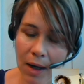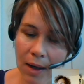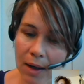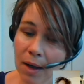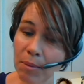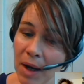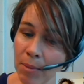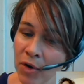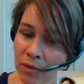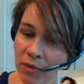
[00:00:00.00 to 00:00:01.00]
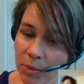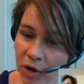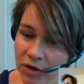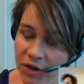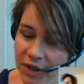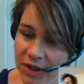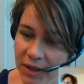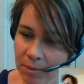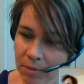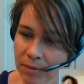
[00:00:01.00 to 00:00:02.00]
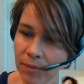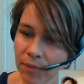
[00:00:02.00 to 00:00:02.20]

a member of the project team